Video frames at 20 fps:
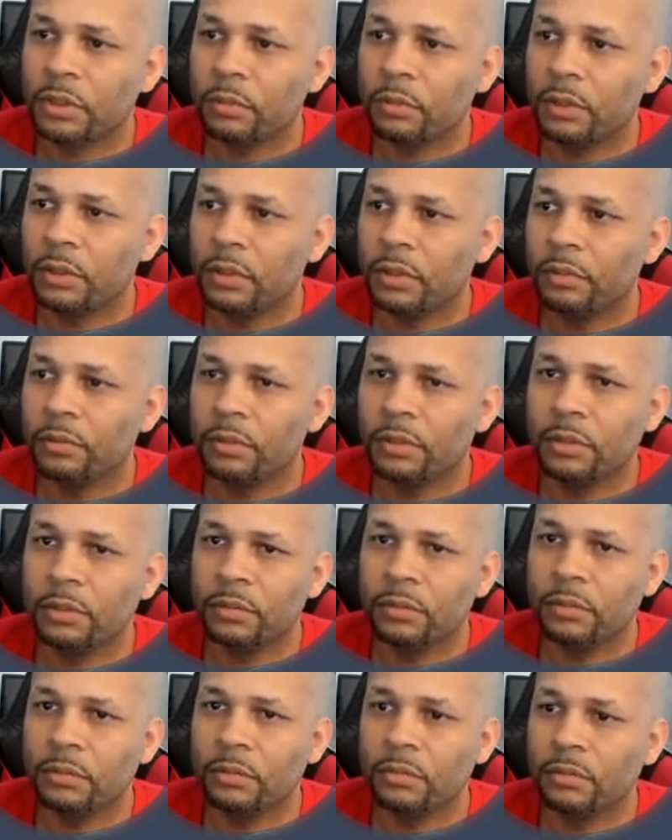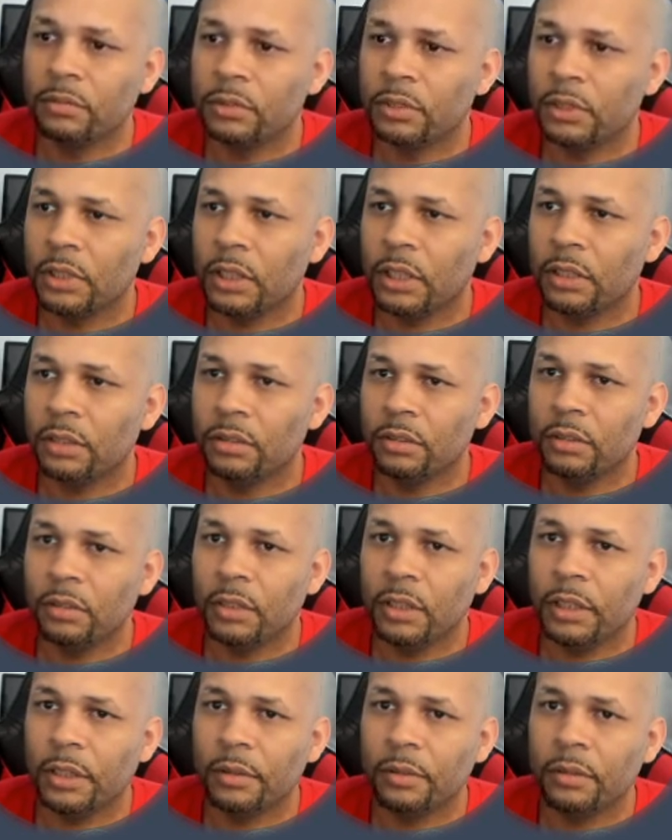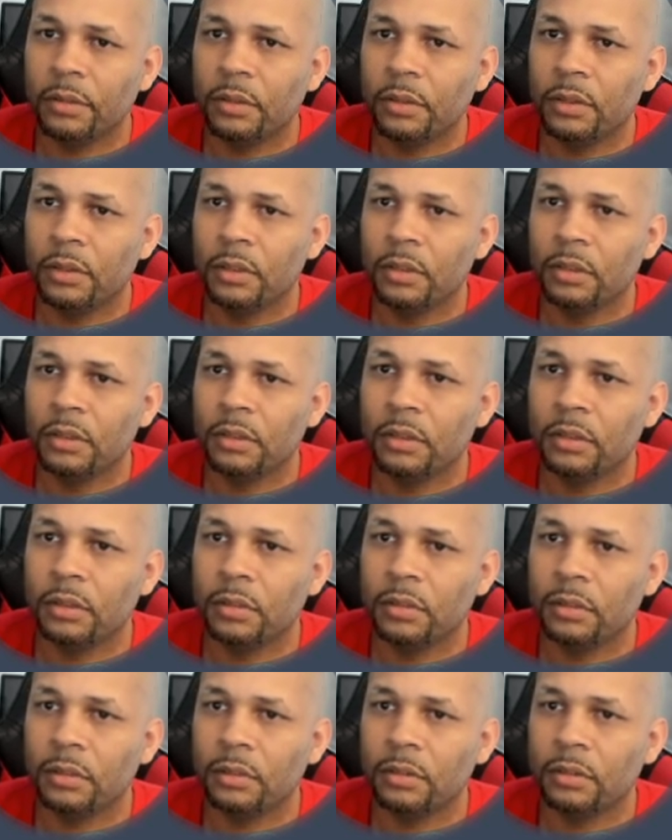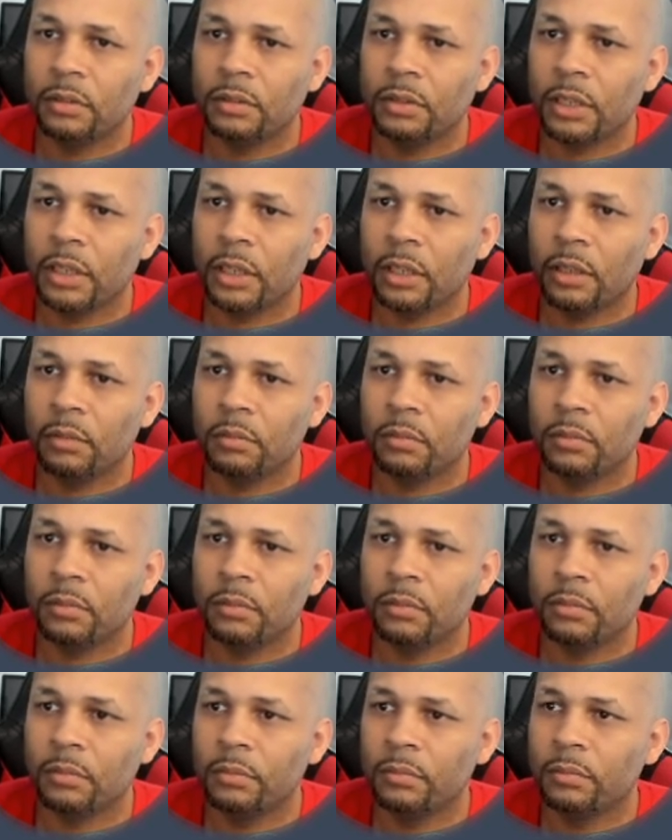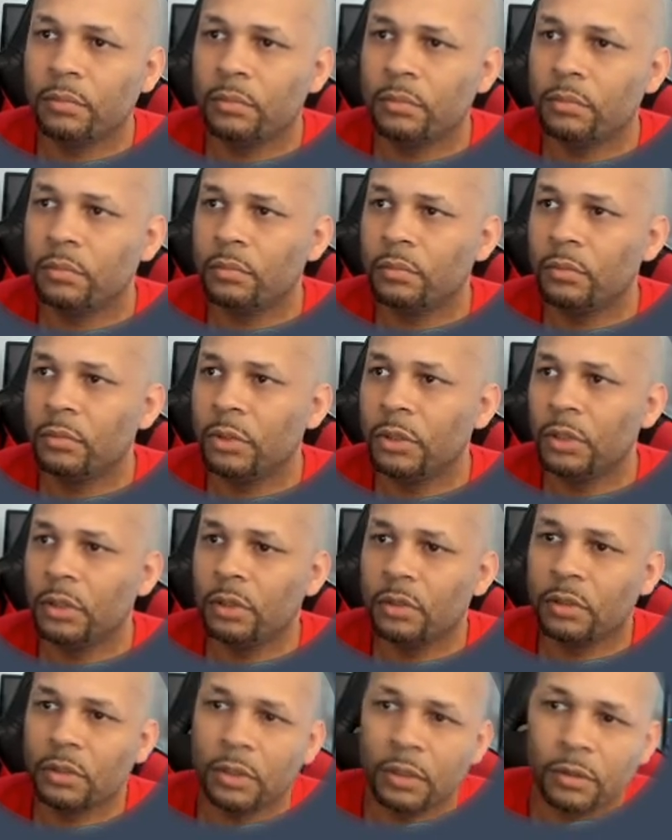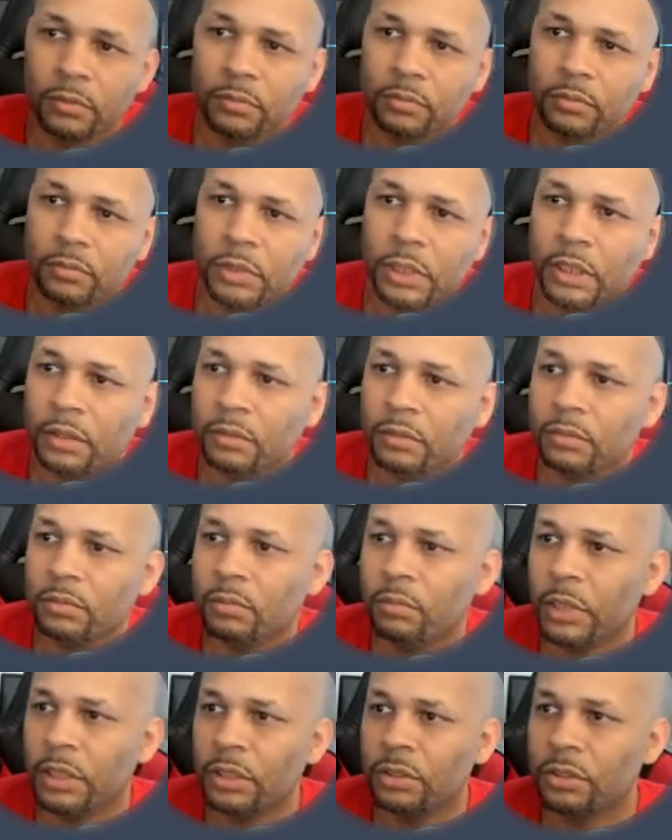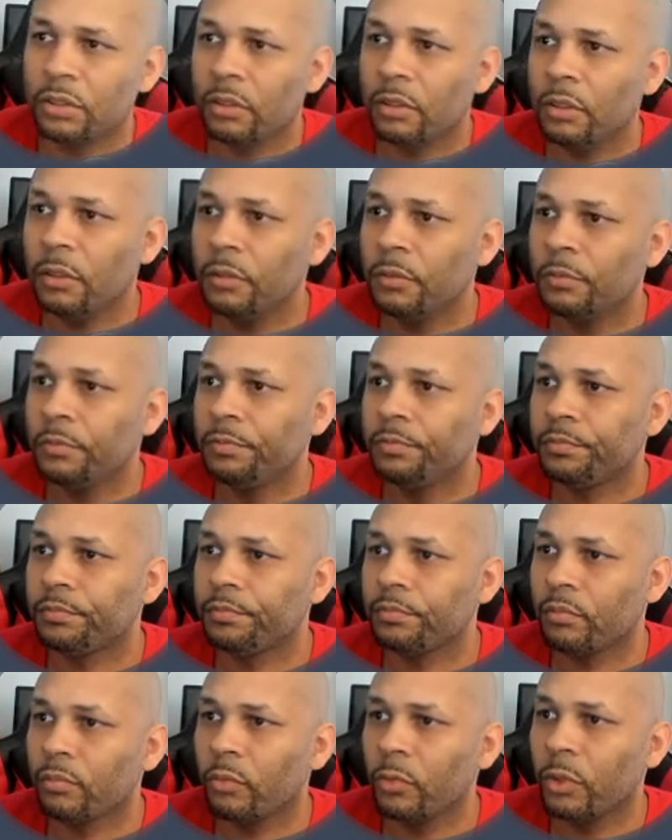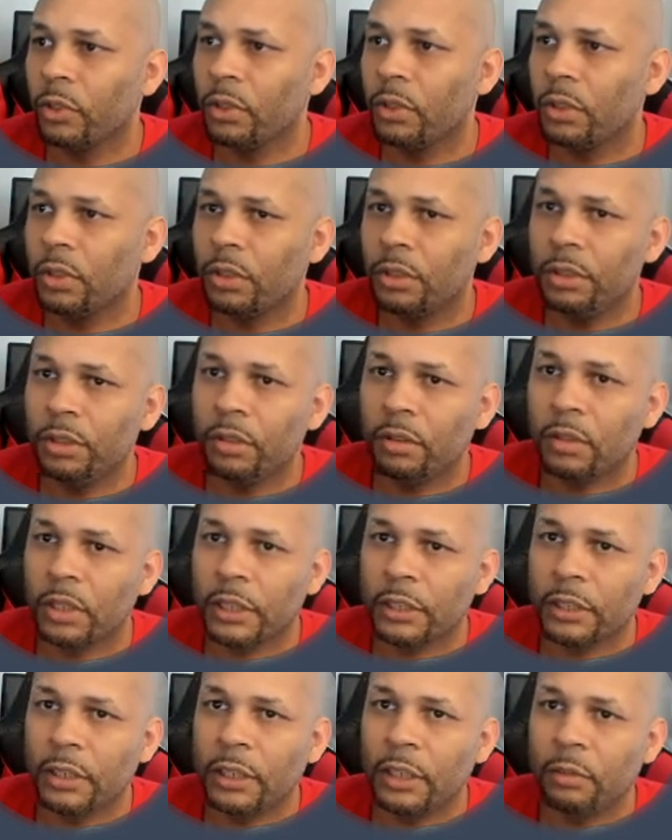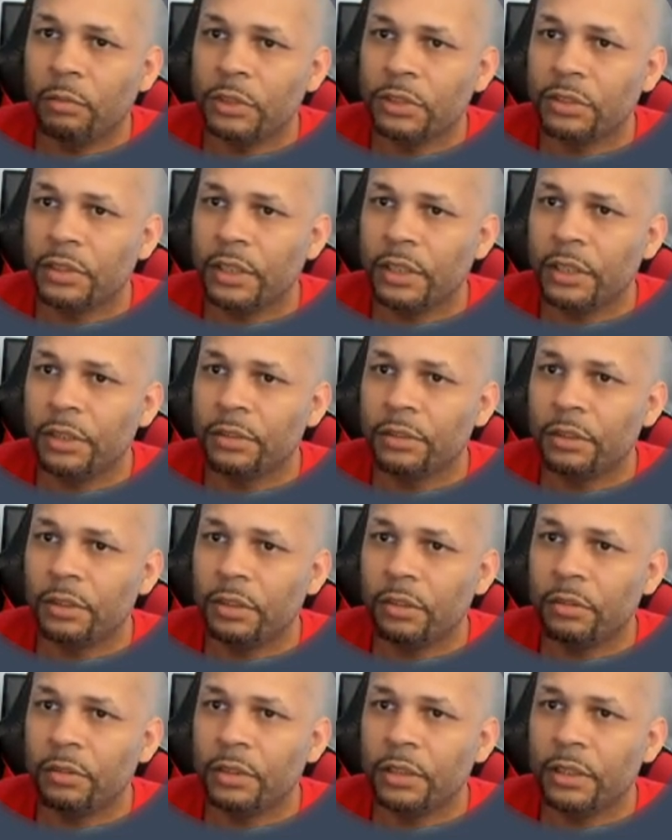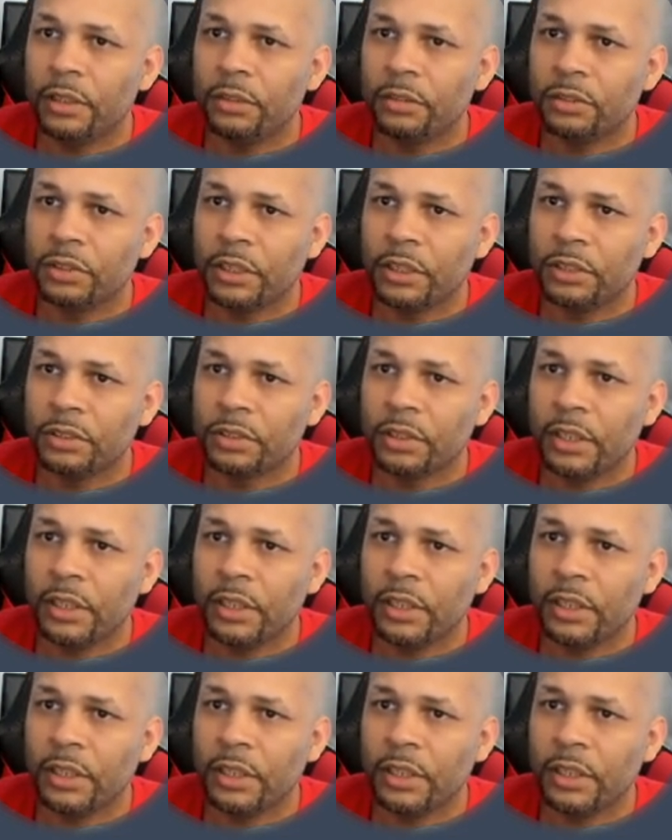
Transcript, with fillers: something different, see how you can do that? Top. So yeah, make it your own. You don't like that image there, you can go in there and change